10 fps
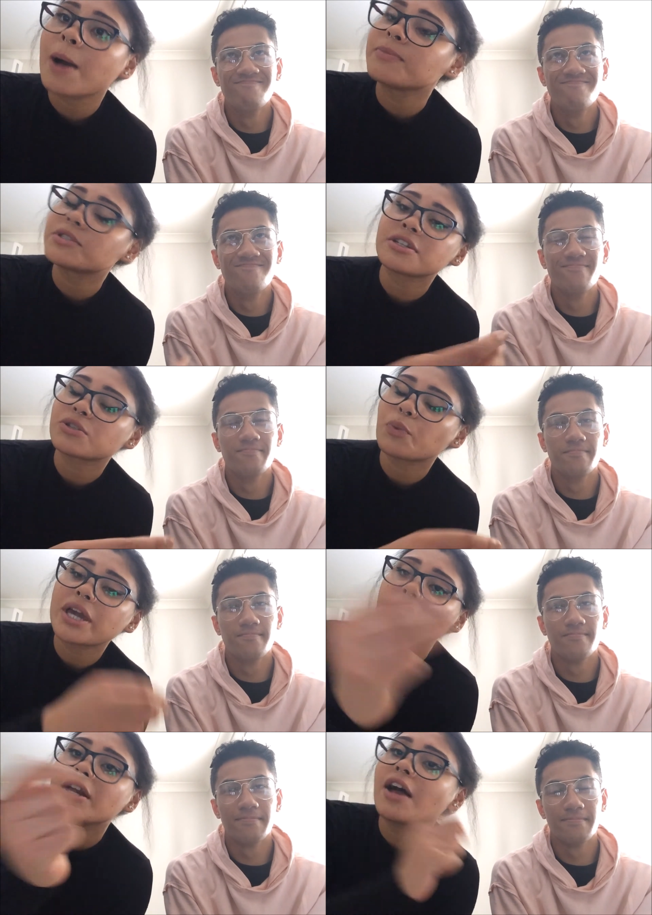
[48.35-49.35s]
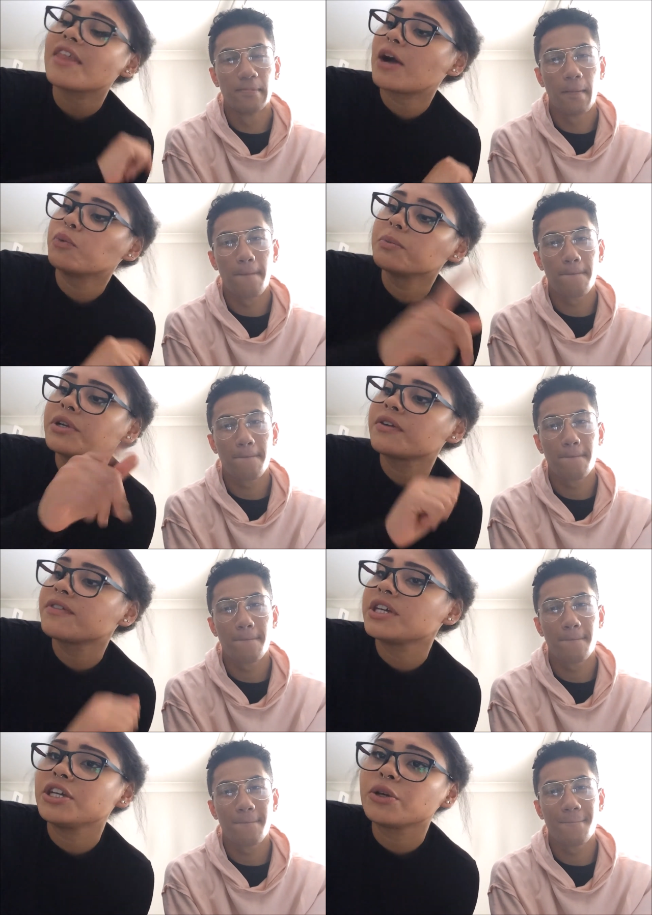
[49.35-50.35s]
Speaker 1: I'm just waiting on that Woman of
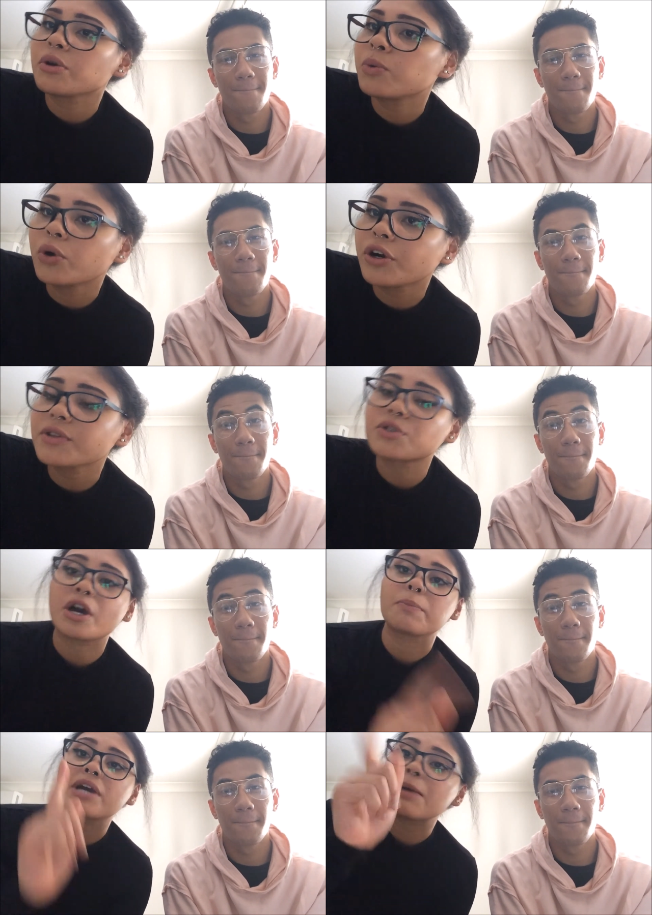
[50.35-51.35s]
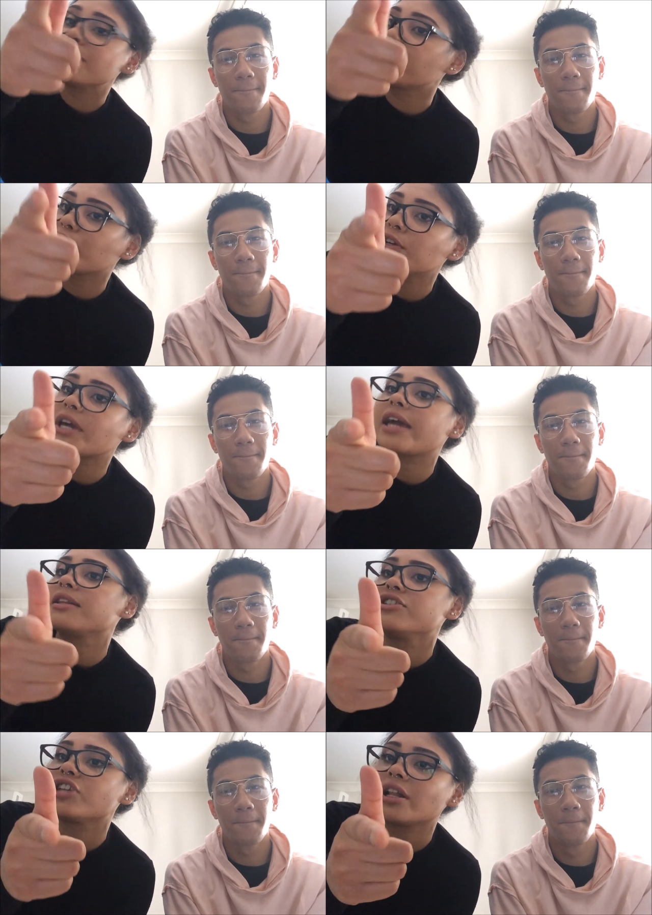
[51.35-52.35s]
the Year award. So I'm coming for you,
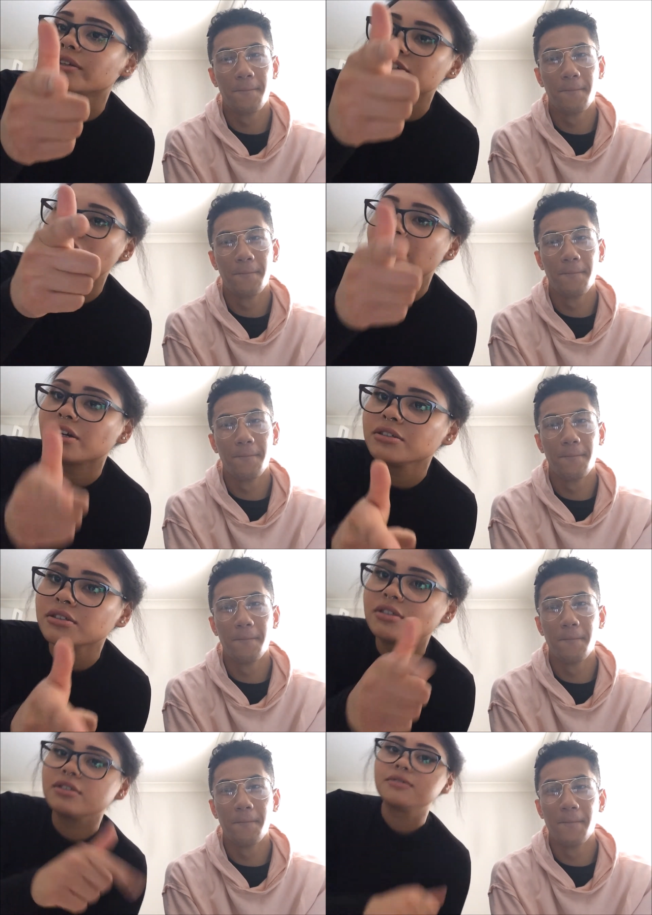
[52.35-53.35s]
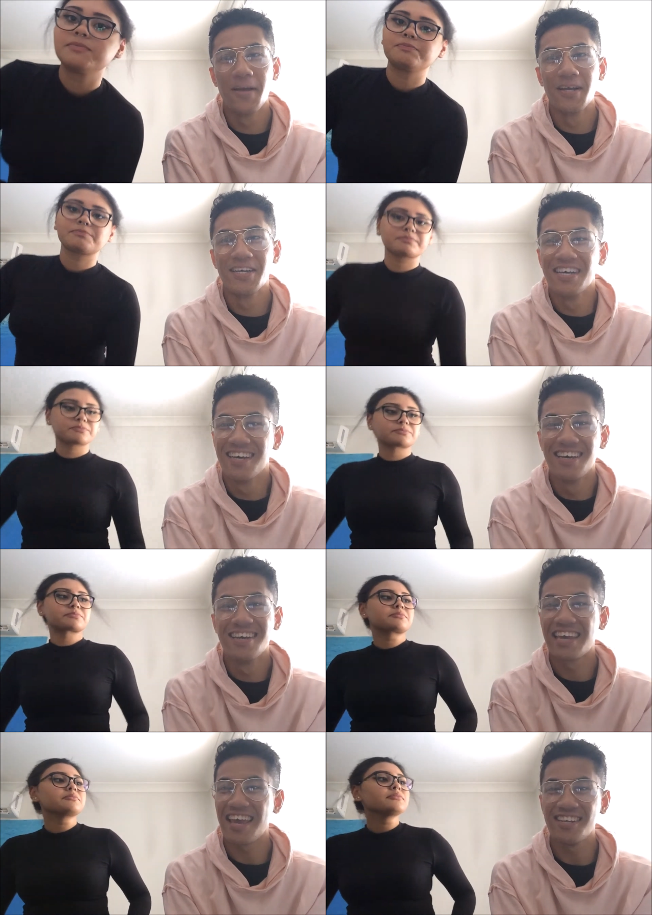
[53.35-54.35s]
Caitlyn Jenner.
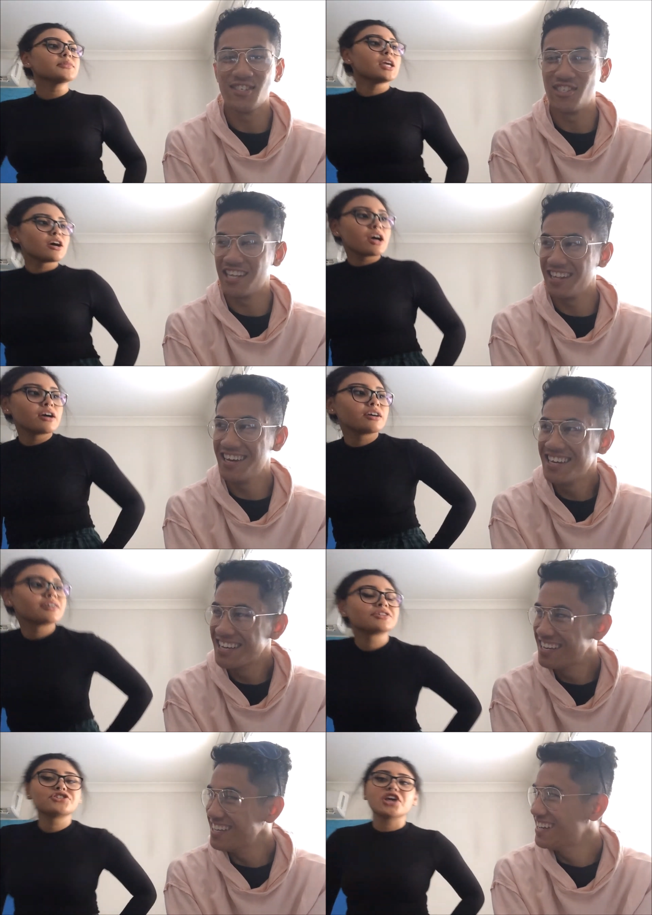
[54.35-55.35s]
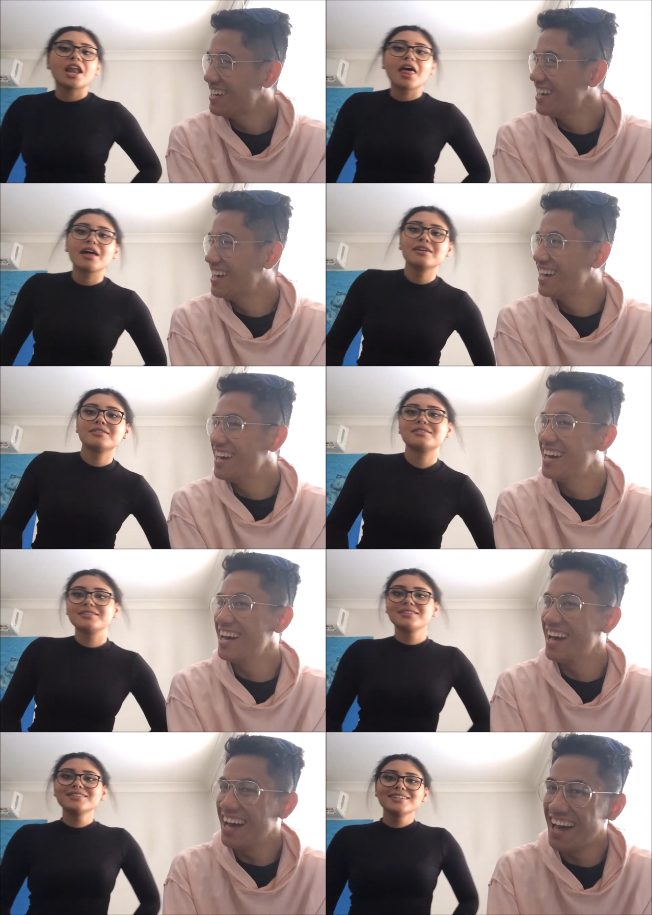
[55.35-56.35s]
Speaker 2: Caitlyn Jella.
Speaker 1: Jella,
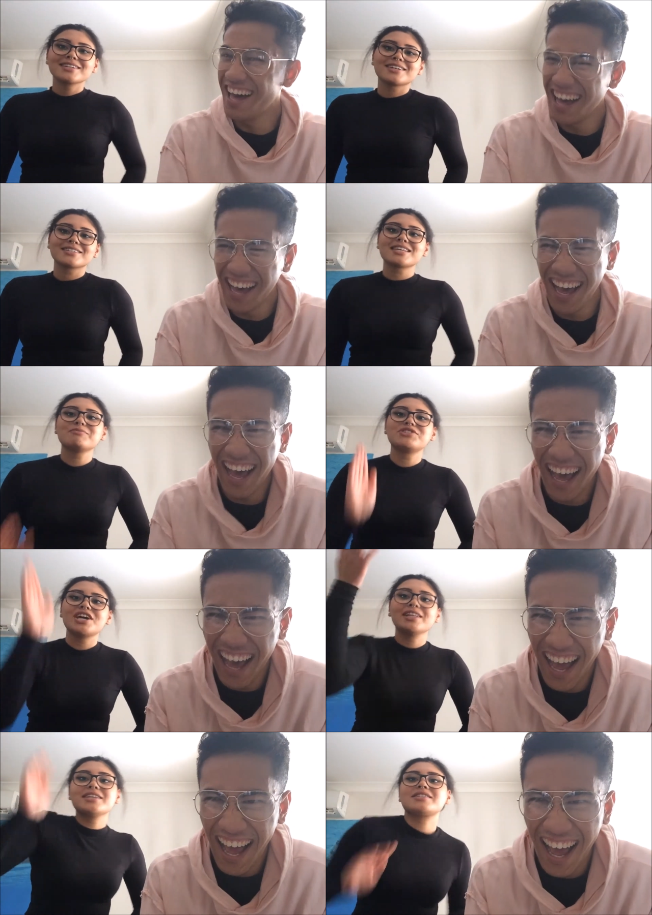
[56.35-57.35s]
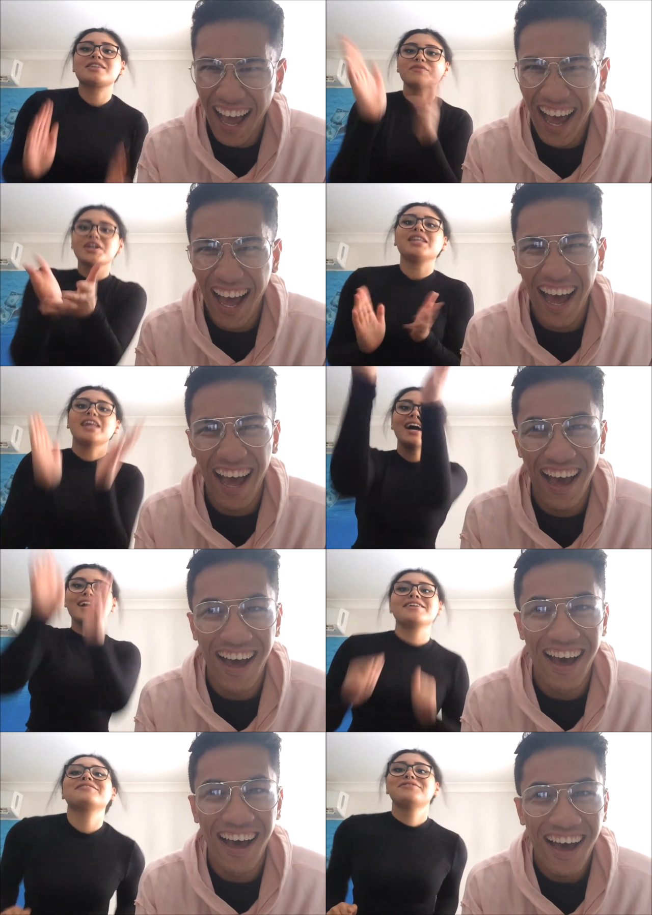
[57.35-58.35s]
because I'm jealous of your
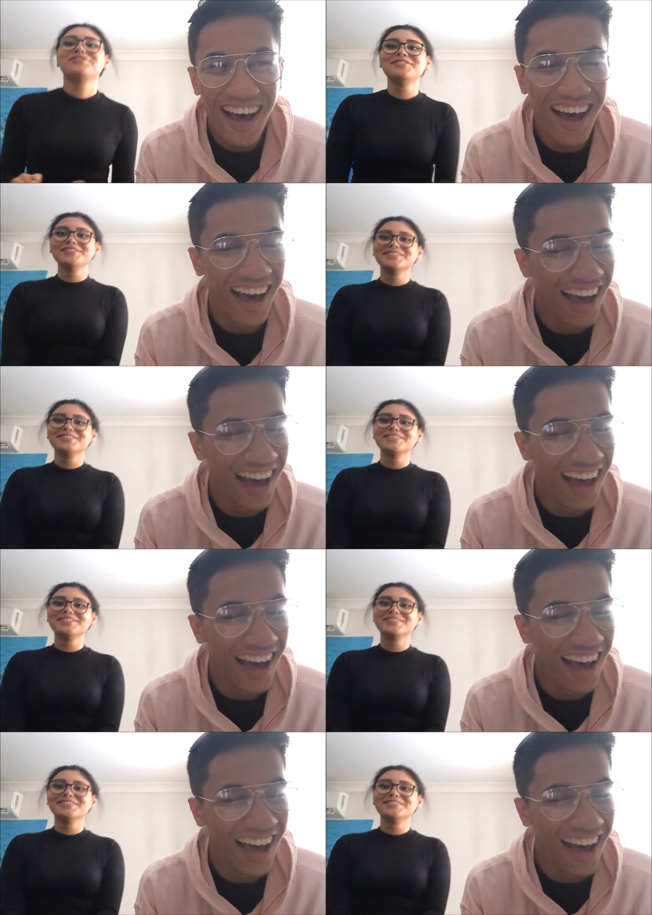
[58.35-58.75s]
life.